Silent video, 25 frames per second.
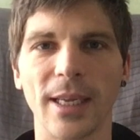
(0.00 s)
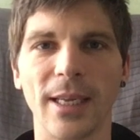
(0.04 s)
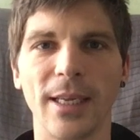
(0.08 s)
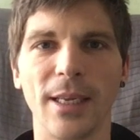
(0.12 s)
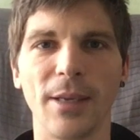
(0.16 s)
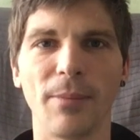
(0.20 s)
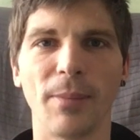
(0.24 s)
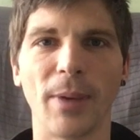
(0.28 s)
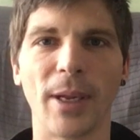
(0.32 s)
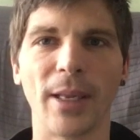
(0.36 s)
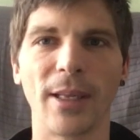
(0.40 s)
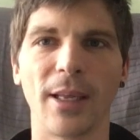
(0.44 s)

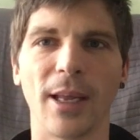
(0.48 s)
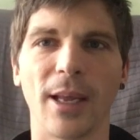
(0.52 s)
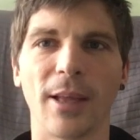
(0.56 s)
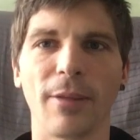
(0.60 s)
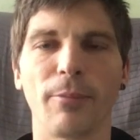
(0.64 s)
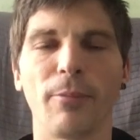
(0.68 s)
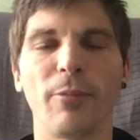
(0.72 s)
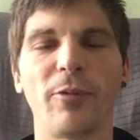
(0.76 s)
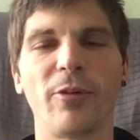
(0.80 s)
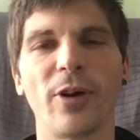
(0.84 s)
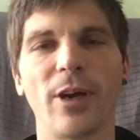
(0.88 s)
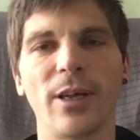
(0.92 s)
any money
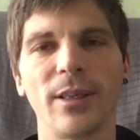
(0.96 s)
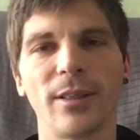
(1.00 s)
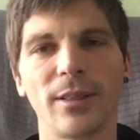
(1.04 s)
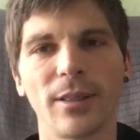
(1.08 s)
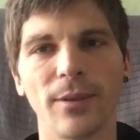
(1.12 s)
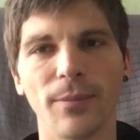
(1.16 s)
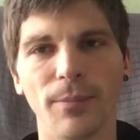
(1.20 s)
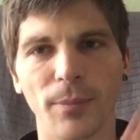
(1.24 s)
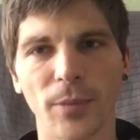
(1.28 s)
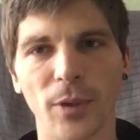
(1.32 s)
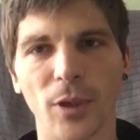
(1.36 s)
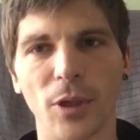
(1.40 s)
up front,
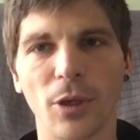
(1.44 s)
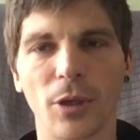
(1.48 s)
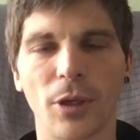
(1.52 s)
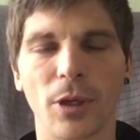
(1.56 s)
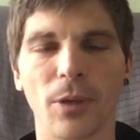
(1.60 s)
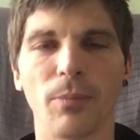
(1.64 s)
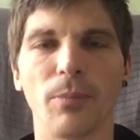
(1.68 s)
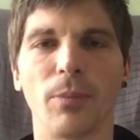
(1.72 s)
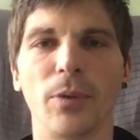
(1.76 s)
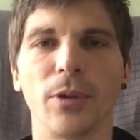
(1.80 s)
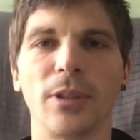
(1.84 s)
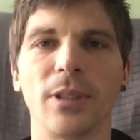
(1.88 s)
you
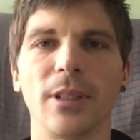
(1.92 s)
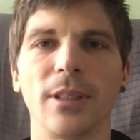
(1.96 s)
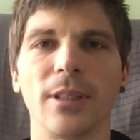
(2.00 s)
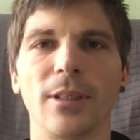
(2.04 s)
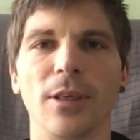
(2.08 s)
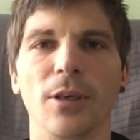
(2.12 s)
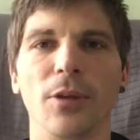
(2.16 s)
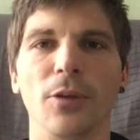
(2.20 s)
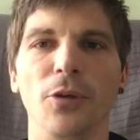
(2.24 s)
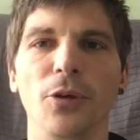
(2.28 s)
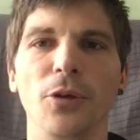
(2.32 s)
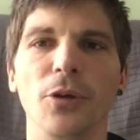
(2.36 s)
can put it
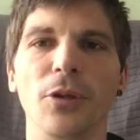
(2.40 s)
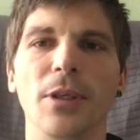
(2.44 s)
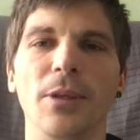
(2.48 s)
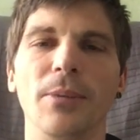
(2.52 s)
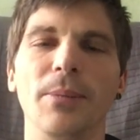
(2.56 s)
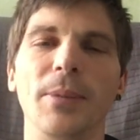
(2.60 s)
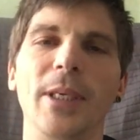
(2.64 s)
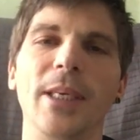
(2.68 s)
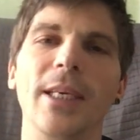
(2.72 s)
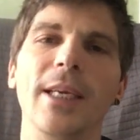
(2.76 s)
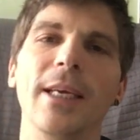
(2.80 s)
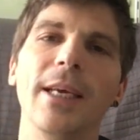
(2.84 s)
on
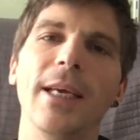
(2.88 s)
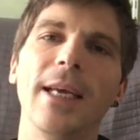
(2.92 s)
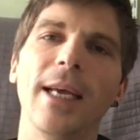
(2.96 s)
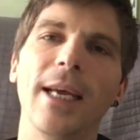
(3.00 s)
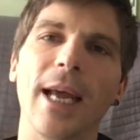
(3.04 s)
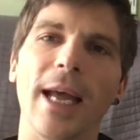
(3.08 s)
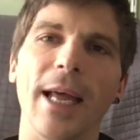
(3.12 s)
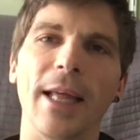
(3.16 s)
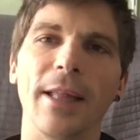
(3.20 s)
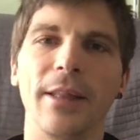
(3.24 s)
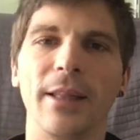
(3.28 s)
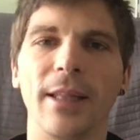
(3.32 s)
Udemy,
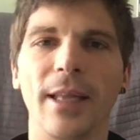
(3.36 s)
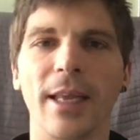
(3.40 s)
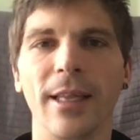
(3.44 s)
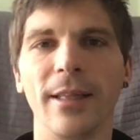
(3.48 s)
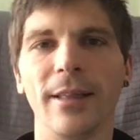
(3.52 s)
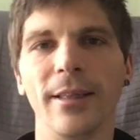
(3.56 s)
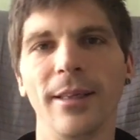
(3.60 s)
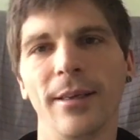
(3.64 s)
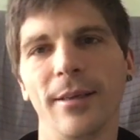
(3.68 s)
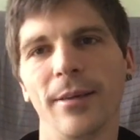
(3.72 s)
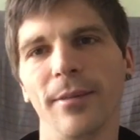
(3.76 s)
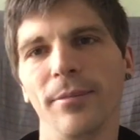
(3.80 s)
and then